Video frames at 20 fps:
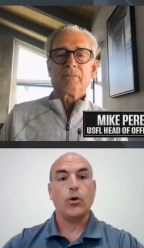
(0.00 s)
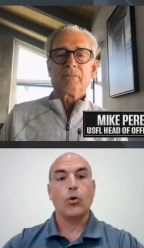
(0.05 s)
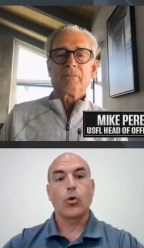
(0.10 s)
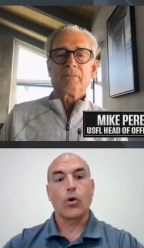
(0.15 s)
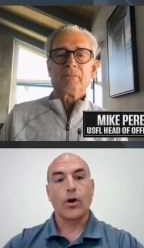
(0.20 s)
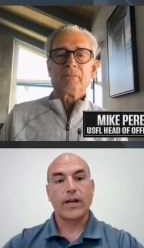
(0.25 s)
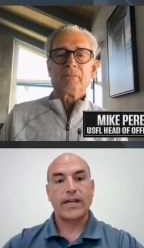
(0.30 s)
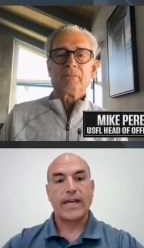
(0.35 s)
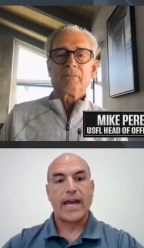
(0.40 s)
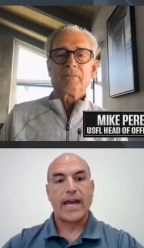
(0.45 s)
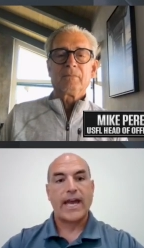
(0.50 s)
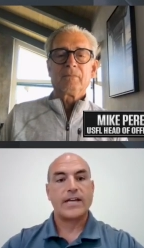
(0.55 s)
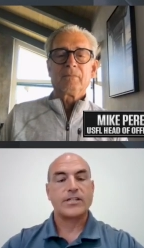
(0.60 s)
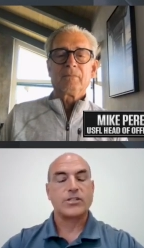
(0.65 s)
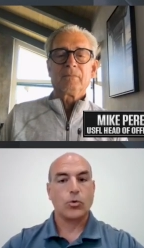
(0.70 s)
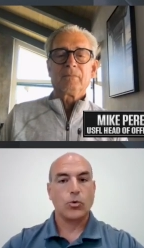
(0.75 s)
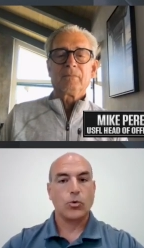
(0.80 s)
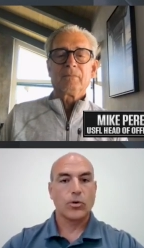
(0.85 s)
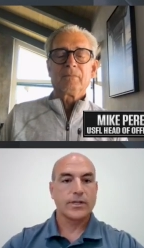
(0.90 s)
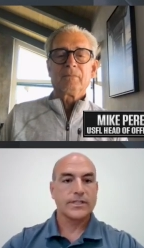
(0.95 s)
Speaker 1: or a
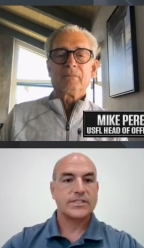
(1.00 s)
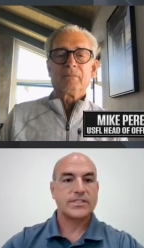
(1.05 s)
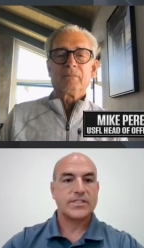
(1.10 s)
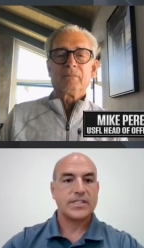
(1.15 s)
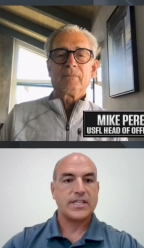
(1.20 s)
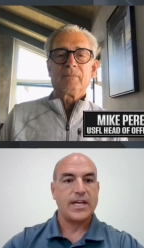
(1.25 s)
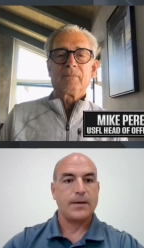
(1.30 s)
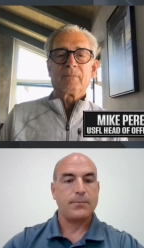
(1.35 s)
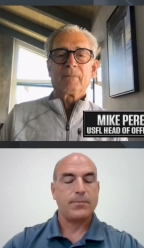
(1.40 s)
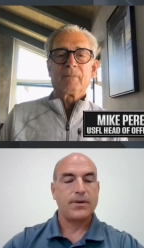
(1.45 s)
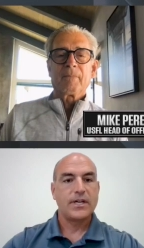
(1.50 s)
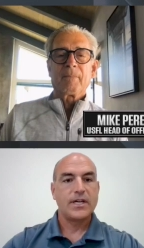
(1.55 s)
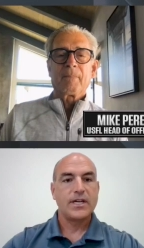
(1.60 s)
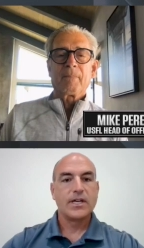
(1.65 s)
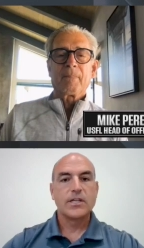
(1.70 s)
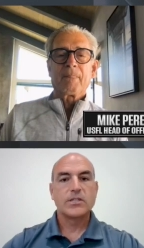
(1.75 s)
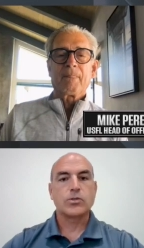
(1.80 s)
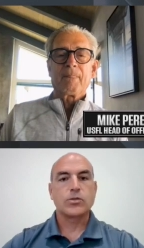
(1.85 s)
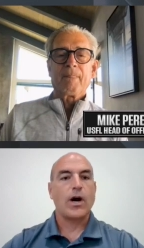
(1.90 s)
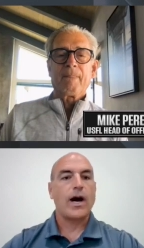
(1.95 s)
catch or a skip.
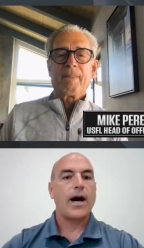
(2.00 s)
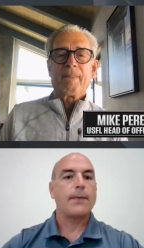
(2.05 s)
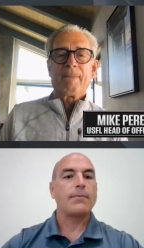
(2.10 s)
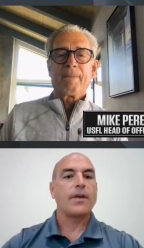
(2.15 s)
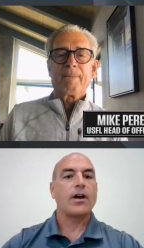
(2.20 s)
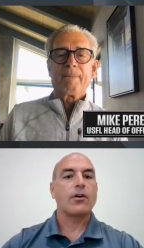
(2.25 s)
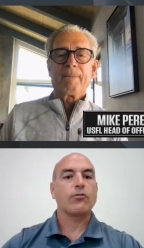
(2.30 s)
So I'm not